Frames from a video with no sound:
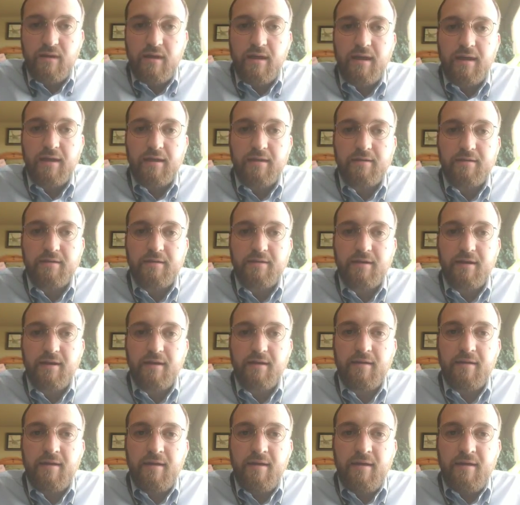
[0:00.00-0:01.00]
And
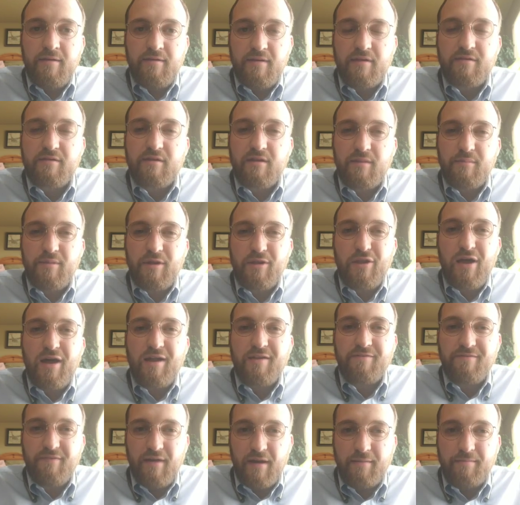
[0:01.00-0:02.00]
that's going to be a lot
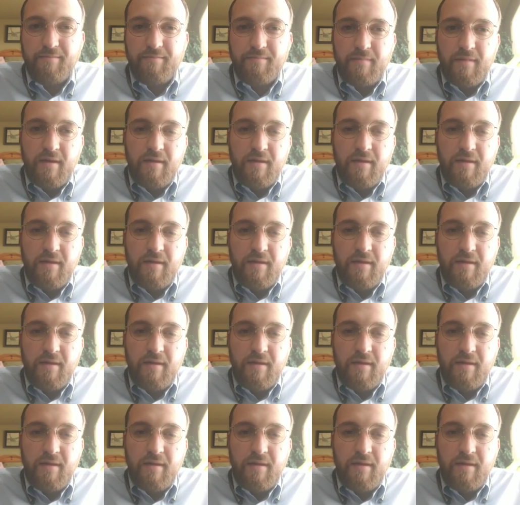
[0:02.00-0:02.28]
of fun.